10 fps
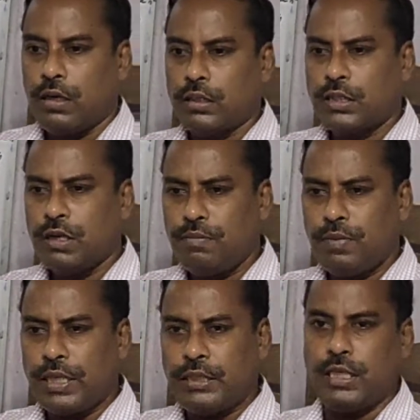some
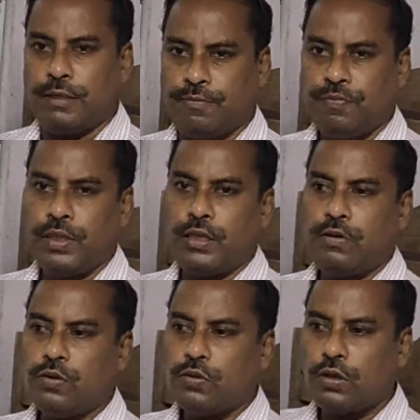region,
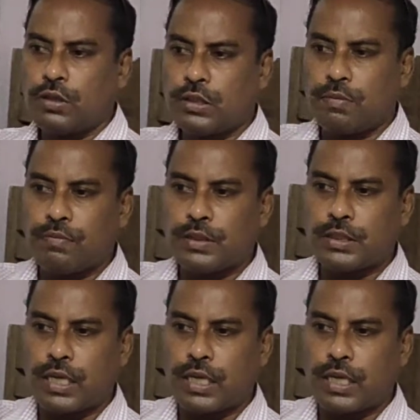due to the some